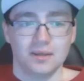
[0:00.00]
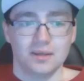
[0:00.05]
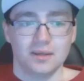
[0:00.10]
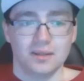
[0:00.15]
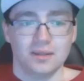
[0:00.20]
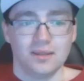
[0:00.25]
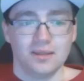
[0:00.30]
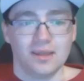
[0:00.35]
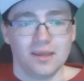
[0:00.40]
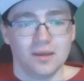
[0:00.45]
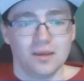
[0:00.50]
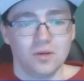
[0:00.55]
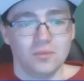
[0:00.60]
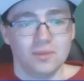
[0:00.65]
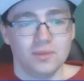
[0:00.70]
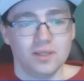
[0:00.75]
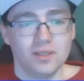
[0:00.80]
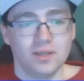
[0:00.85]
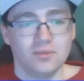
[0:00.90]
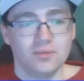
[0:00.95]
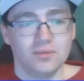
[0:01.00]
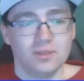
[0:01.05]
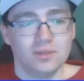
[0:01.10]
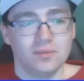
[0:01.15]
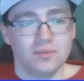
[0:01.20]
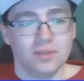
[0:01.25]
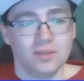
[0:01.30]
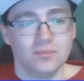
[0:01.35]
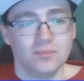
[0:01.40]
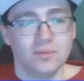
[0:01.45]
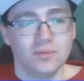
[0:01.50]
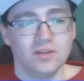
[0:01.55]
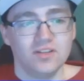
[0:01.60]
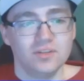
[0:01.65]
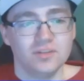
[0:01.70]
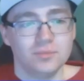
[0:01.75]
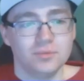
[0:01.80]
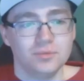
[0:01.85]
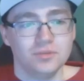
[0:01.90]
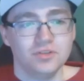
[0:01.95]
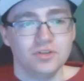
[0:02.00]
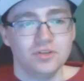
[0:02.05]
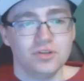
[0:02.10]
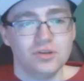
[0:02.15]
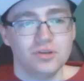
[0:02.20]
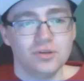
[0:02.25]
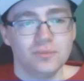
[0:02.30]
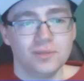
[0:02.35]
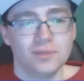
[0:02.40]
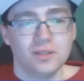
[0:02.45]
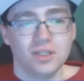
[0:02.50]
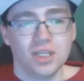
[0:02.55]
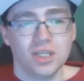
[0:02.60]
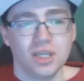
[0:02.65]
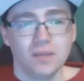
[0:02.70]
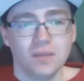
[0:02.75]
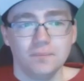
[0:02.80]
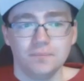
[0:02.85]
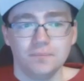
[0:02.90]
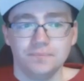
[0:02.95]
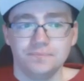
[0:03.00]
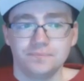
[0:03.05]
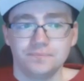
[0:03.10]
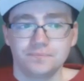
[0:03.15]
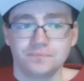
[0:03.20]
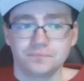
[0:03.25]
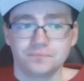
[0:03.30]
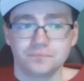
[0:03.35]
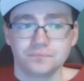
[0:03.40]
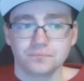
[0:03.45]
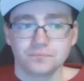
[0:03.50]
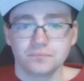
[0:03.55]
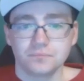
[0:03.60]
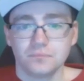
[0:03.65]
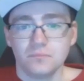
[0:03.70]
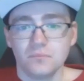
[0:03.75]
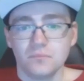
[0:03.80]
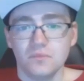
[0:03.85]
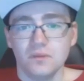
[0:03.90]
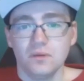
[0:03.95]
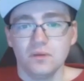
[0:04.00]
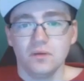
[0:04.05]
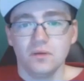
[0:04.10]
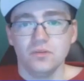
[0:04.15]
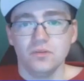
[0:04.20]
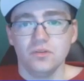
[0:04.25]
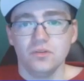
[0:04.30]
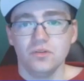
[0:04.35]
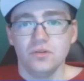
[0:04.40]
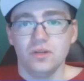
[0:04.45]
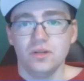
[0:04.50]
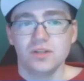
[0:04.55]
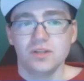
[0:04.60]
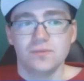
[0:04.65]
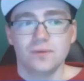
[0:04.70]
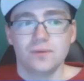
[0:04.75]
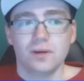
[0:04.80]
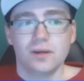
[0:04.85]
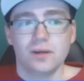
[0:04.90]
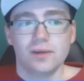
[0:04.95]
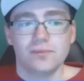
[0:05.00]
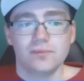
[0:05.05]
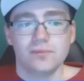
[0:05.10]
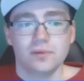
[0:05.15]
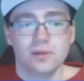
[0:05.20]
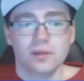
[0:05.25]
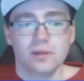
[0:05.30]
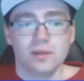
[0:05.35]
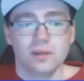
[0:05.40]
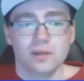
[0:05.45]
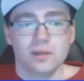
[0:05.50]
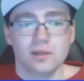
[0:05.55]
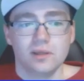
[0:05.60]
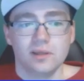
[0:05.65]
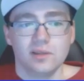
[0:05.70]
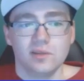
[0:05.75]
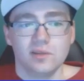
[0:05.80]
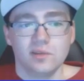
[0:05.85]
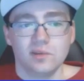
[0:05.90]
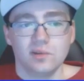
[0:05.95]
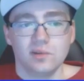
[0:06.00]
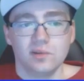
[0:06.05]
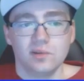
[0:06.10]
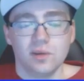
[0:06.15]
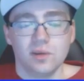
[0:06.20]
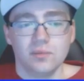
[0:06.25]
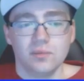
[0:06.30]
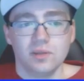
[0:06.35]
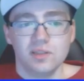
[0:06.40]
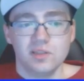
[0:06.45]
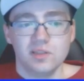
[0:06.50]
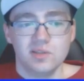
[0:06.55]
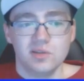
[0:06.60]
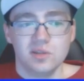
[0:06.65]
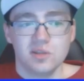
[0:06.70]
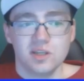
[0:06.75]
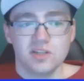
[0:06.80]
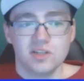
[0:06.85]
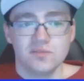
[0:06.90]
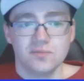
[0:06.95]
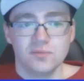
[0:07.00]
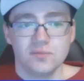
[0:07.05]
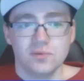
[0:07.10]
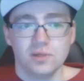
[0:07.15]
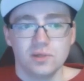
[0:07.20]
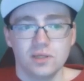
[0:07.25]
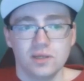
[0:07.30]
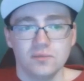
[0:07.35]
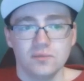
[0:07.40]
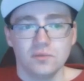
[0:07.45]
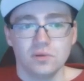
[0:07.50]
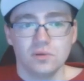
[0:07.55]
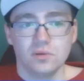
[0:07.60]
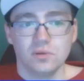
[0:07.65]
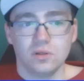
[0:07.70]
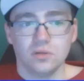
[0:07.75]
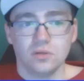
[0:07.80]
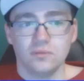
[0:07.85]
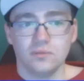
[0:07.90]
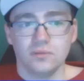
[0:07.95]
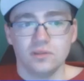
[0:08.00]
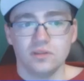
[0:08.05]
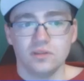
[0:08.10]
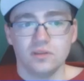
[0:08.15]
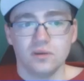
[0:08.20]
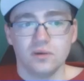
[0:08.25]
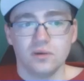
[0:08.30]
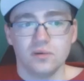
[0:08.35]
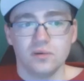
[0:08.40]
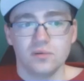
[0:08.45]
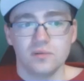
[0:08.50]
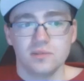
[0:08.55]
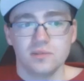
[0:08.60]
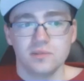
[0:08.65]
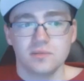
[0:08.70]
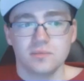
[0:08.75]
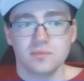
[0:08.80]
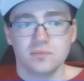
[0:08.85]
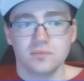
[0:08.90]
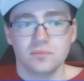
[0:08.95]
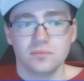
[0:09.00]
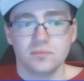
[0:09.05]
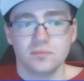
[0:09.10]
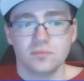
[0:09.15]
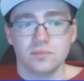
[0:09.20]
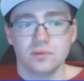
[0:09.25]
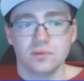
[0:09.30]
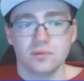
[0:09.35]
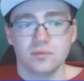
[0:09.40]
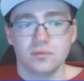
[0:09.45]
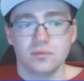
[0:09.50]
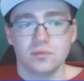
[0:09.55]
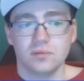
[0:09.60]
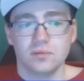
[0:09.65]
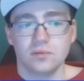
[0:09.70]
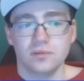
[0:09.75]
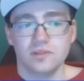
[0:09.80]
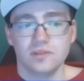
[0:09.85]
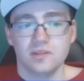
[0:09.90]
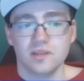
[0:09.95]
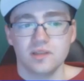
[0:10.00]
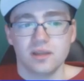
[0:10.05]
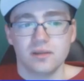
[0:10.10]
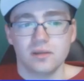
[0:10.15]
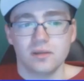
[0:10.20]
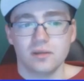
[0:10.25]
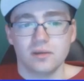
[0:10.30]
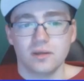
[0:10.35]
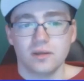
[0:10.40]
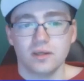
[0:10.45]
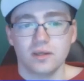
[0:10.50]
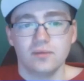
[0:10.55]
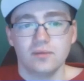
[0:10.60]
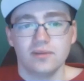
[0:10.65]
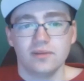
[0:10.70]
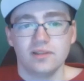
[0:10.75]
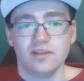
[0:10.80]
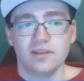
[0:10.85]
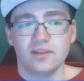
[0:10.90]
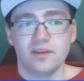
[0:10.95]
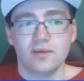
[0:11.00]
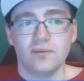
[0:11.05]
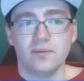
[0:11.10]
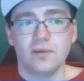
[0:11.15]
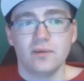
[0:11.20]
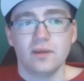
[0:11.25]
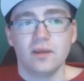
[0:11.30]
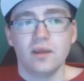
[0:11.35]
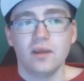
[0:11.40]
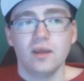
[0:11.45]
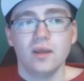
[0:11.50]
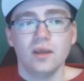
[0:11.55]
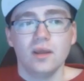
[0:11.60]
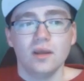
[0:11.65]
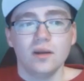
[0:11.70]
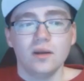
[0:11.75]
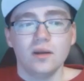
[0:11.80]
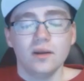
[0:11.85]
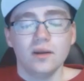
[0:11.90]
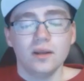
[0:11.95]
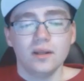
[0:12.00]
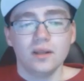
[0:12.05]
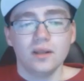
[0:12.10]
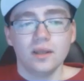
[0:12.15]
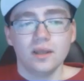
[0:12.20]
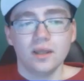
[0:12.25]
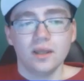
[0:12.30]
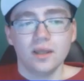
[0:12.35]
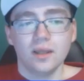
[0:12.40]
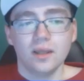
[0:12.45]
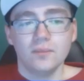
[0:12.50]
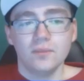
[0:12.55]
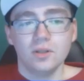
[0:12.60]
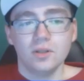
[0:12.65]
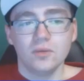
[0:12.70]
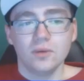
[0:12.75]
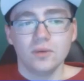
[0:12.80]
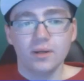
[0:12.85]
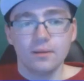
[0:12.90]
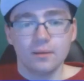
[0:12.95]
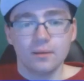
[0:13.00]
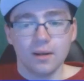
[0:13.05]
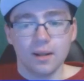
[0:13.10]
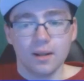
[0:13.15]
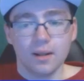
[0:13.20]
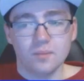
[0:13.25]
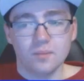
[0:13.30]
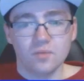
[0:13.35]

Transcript: Yeah, it'll be like really, really impossible to do, but yeah. Got two dash five. So, I'm guessing two dash three you have to unlock with the stars. Or is it down here? I can't really tell. Alright, um, you know what? Um,